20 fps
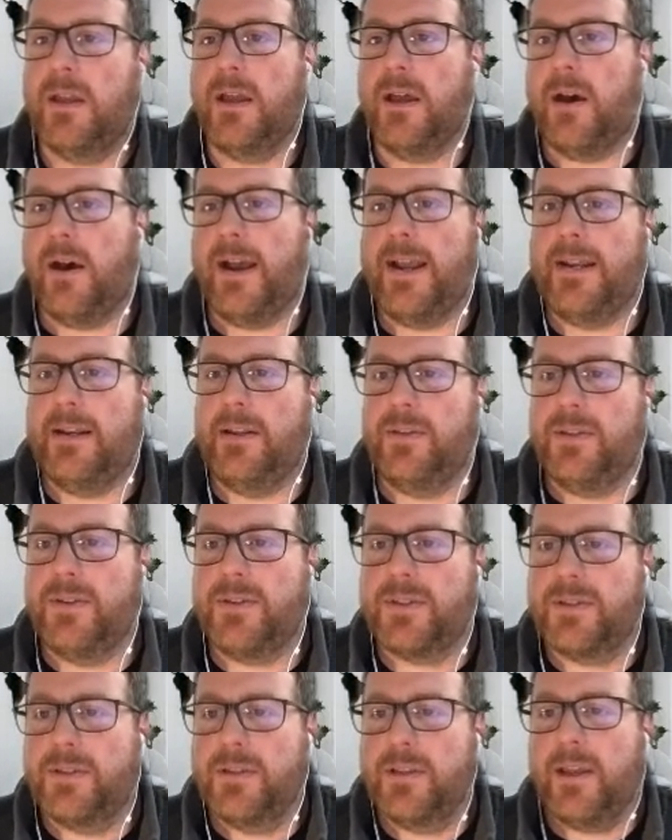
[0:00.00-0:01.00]

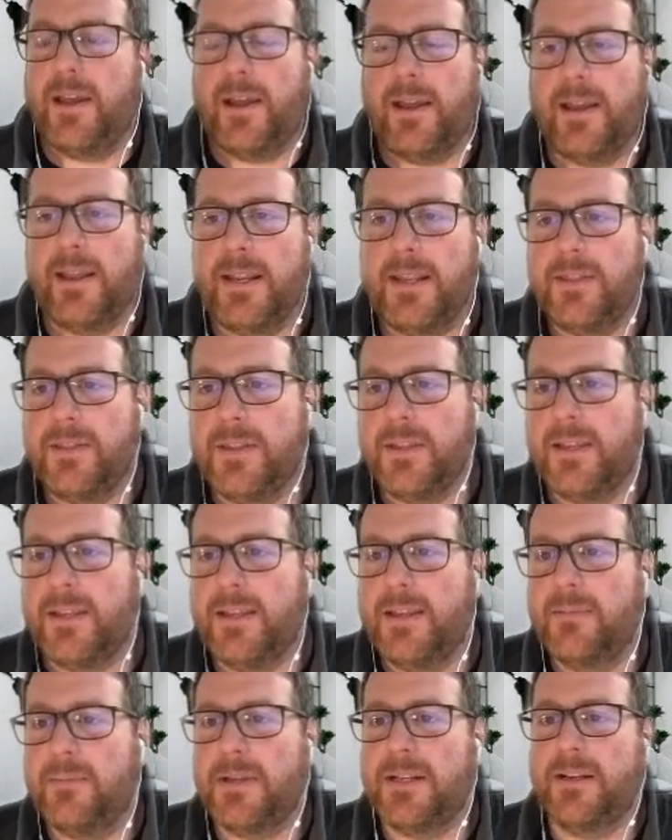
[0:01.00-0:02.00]
islands in
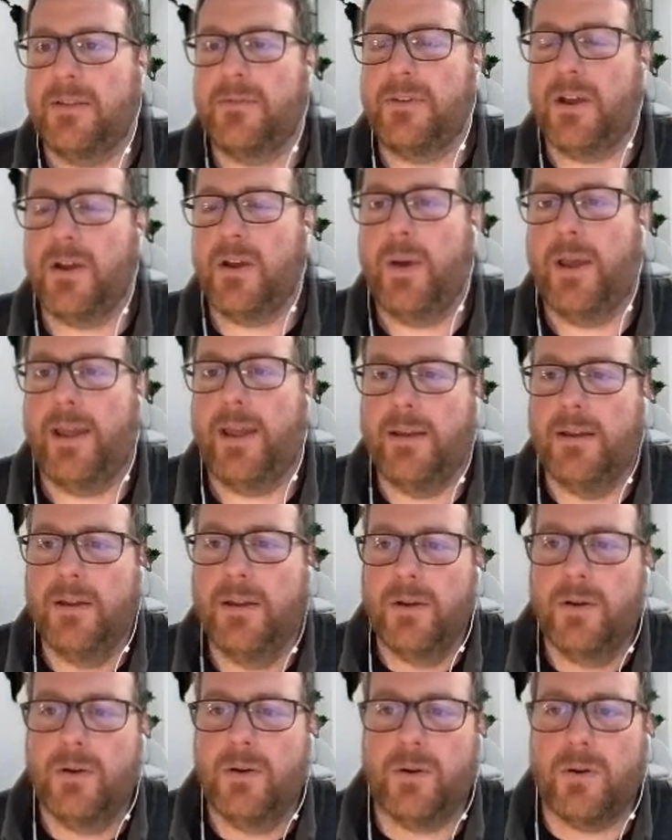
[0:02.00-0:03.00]
the middle of nowhere
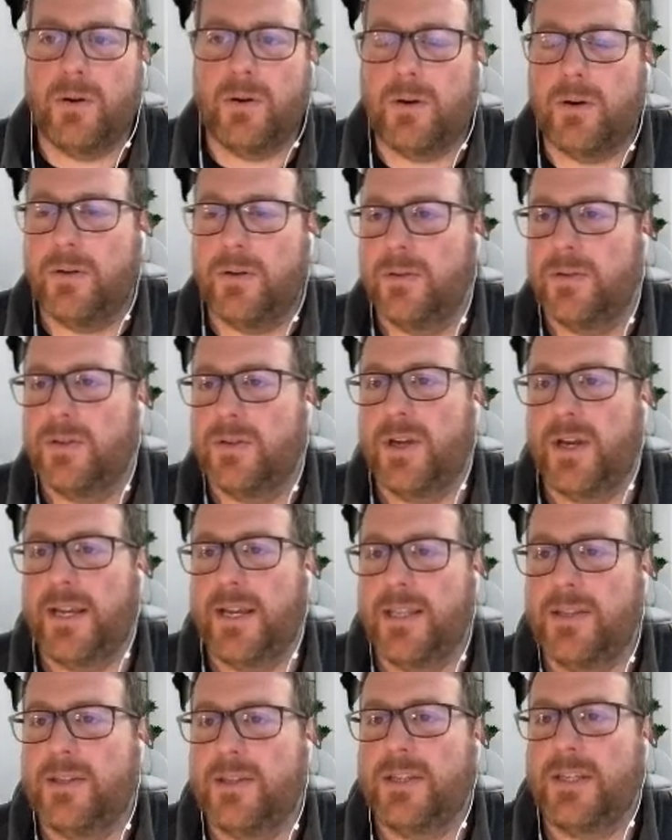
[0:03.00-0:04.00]
or
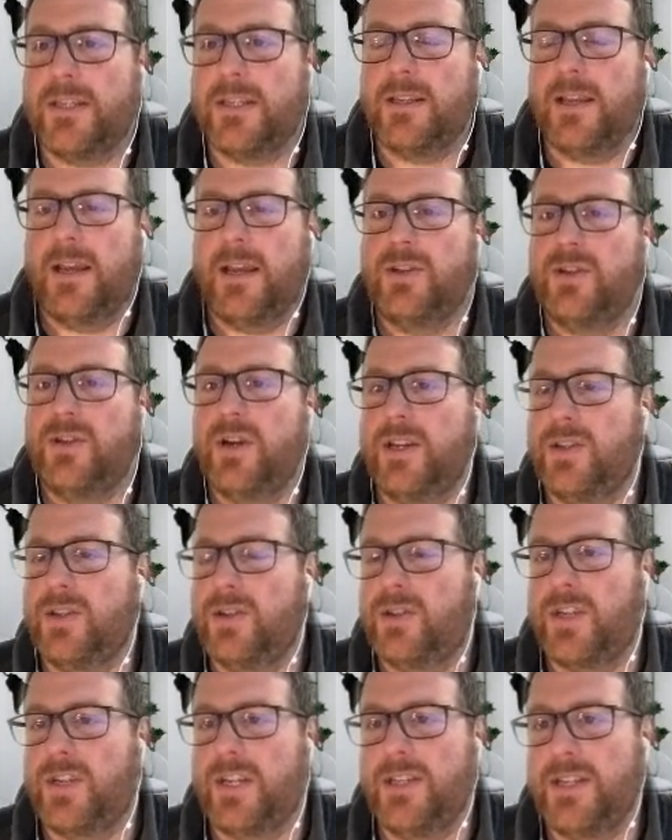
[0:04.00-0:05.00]
giant
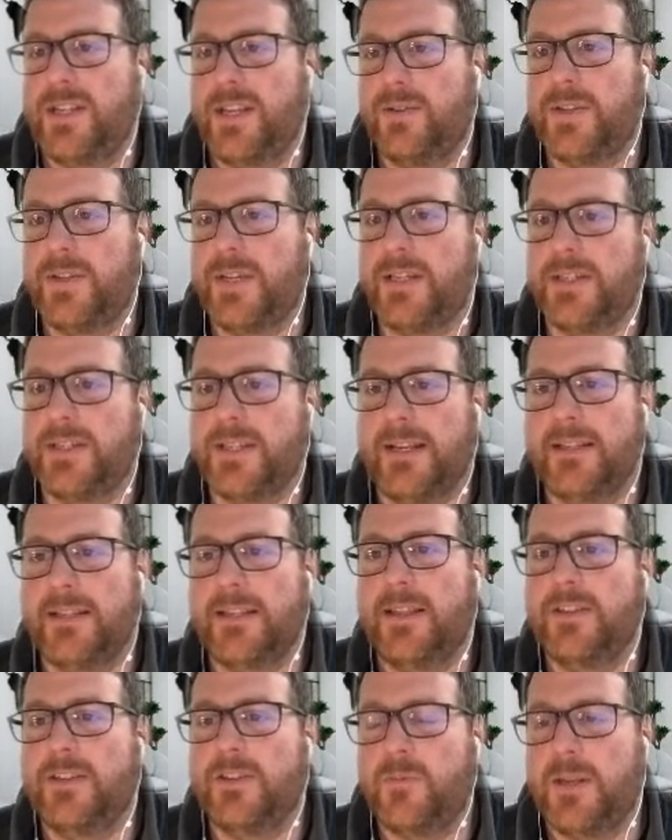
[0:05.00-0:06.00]
GTLD selling
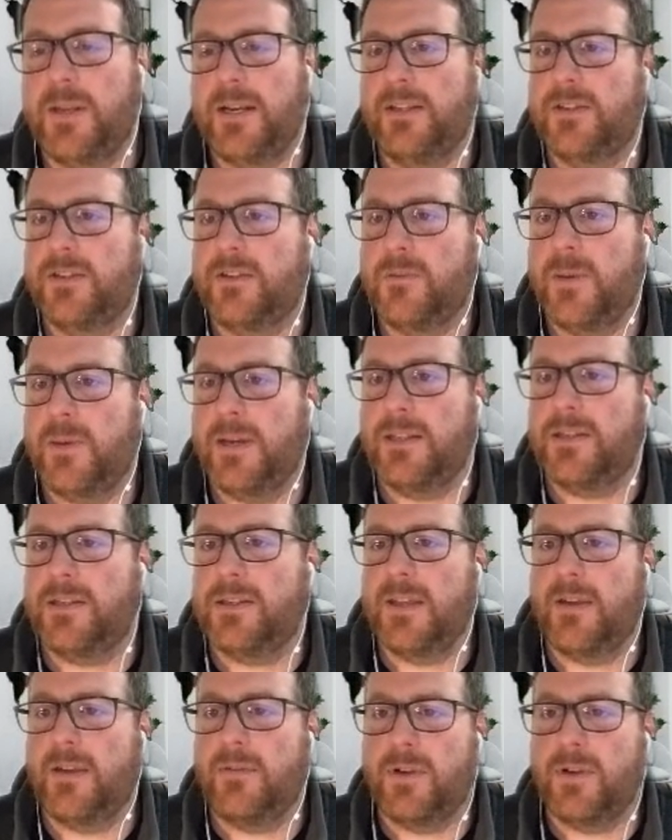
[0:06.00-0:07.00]
tens of millions of domains
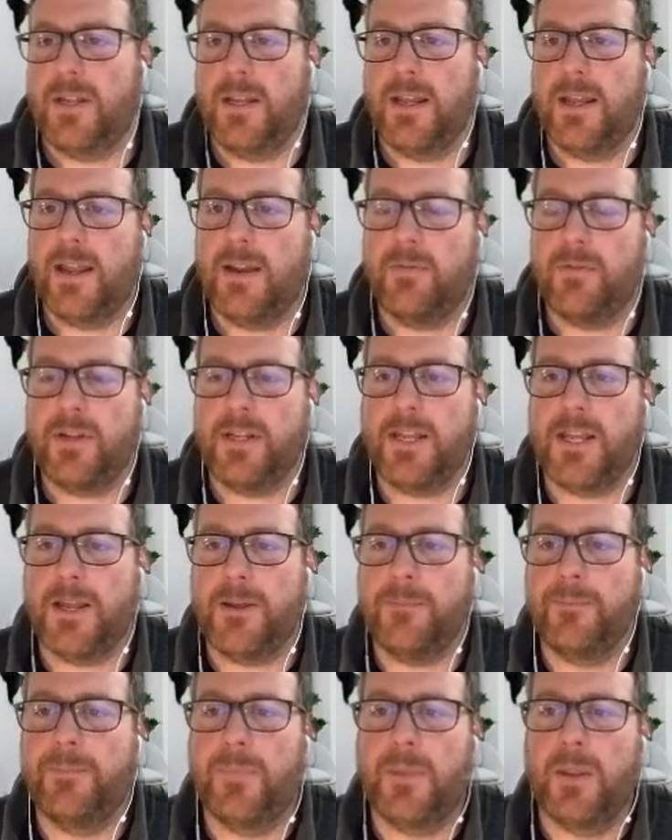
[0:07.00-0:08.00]
every year.
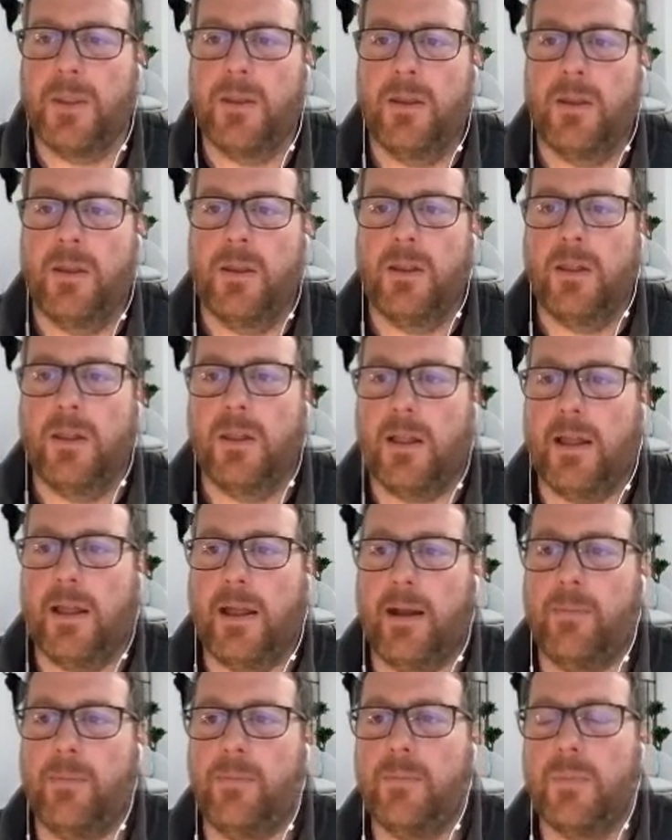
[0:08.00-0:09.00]

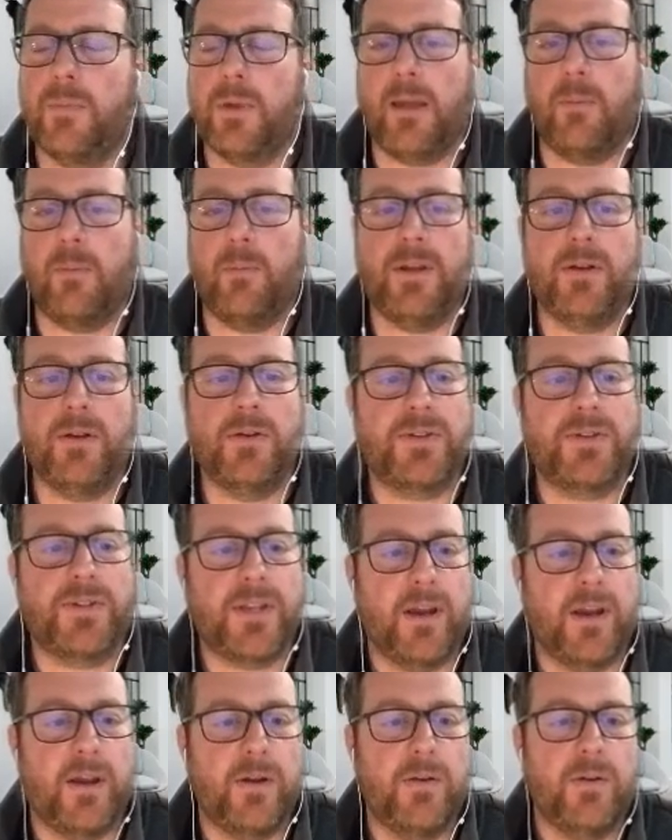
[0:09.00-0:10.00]
And we
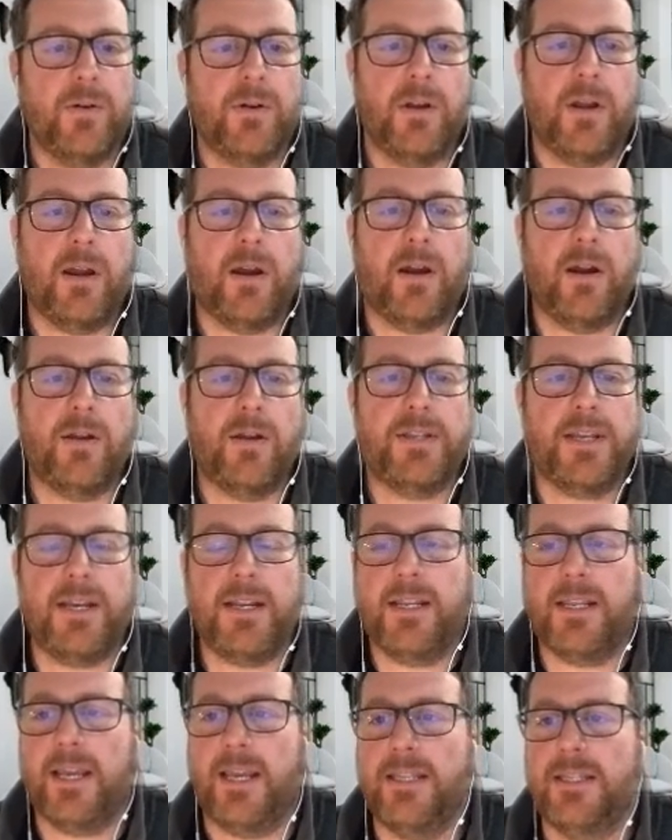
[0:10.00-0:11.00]
also are
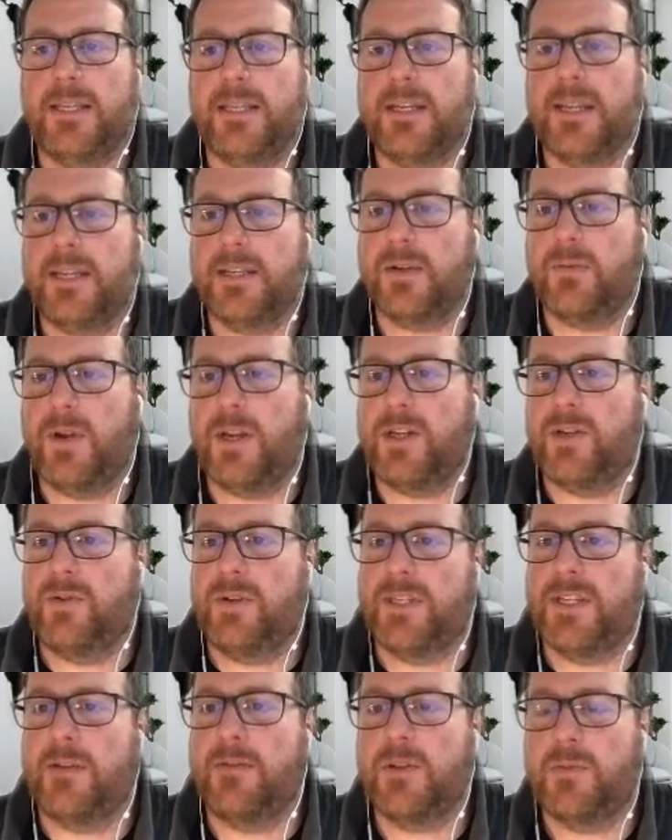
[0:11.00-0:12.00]
dedicated as a registry
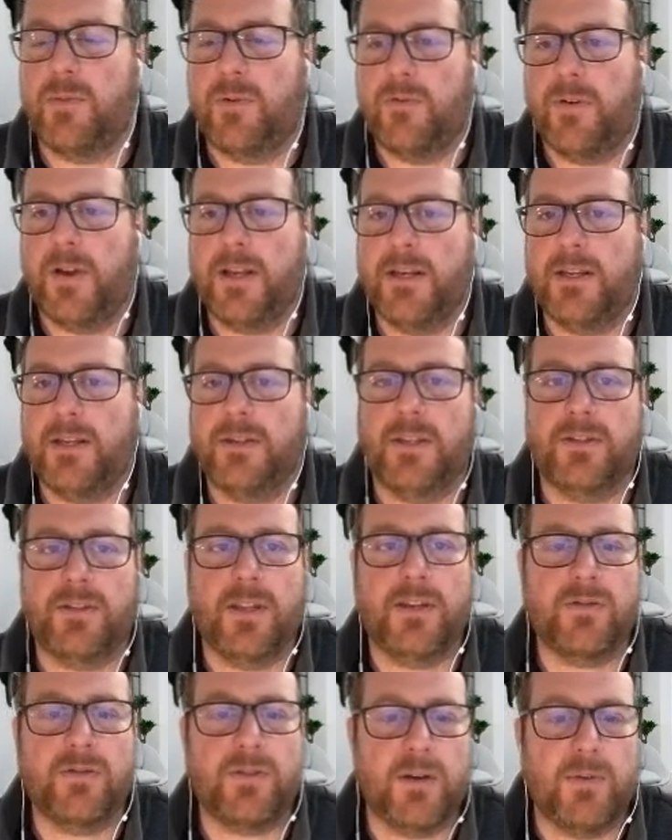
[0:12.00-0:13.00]
service provider. So
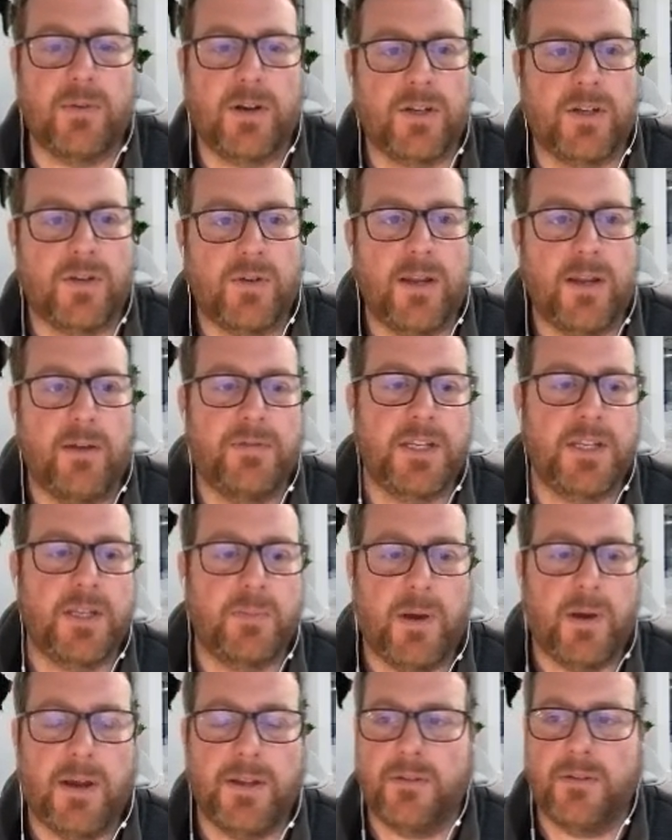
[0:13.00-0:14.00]
CentralNIC Registry obviously is
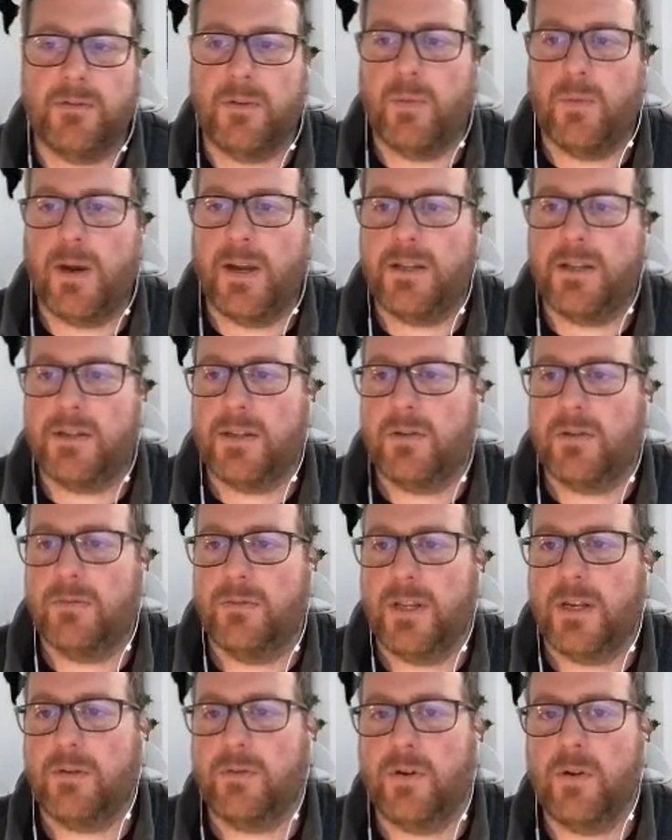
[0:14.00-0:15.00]
part of the wider
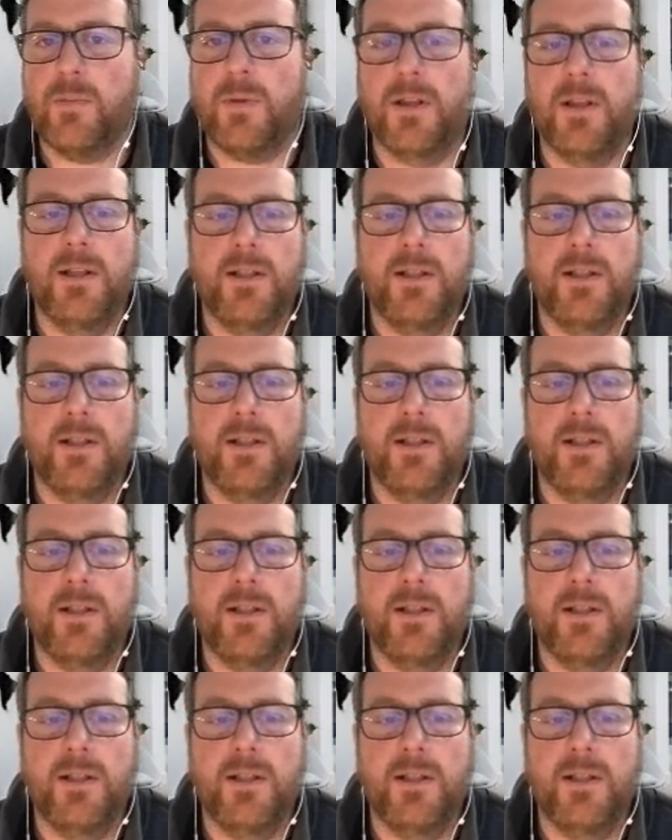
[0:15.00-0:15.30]
CentralNIC group,